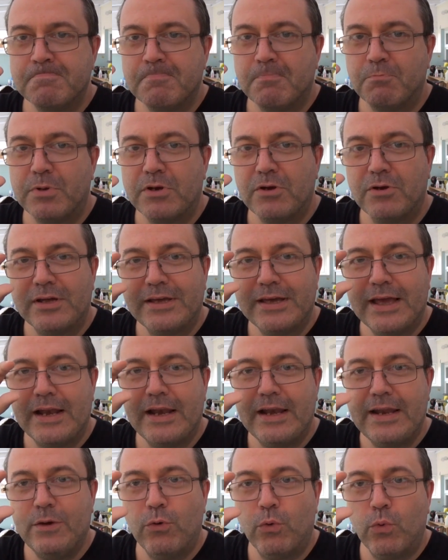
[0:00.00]
we're going to get
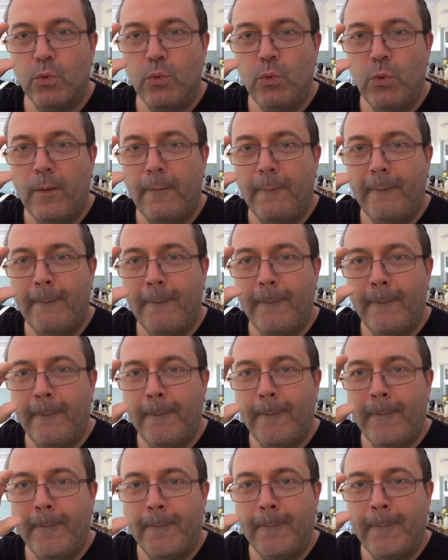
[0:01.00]
little
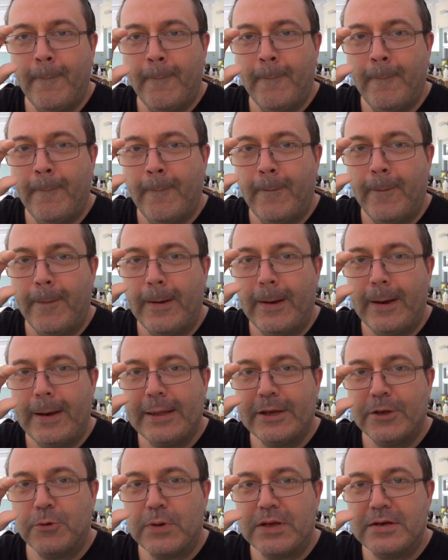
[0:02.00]

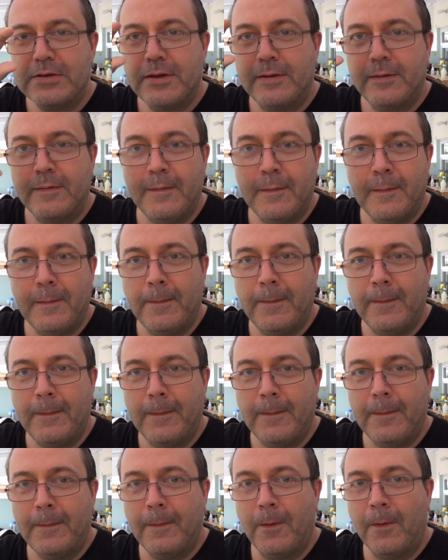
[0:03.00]
liquid
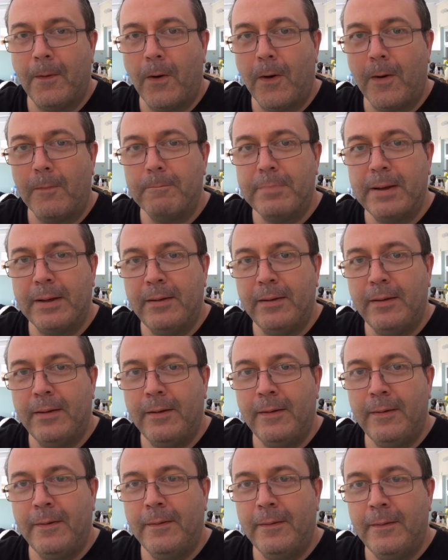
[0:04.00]
hop
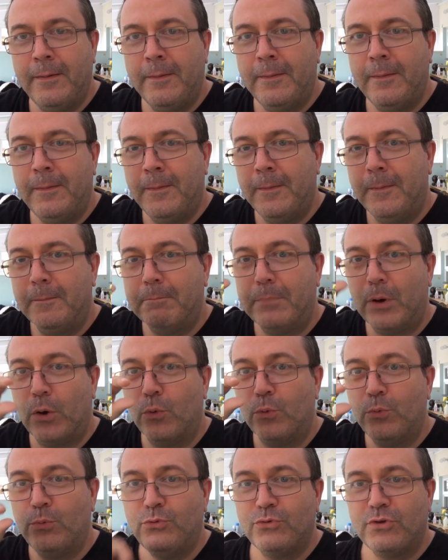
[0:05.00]

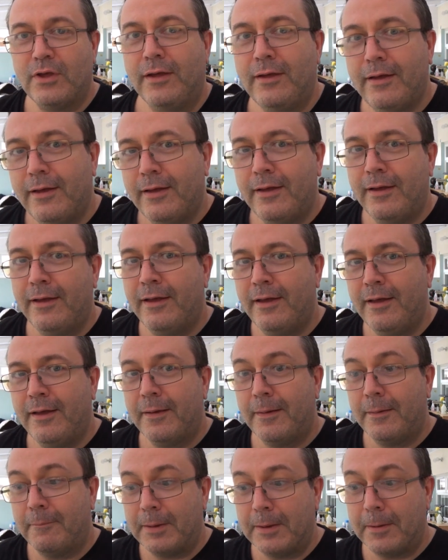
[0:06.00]
bottles.
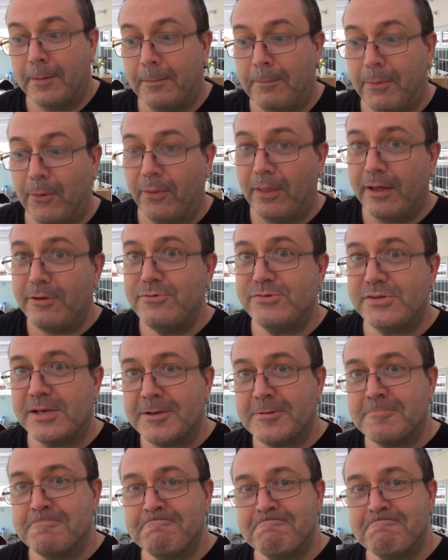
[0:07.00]
We're going to put those in,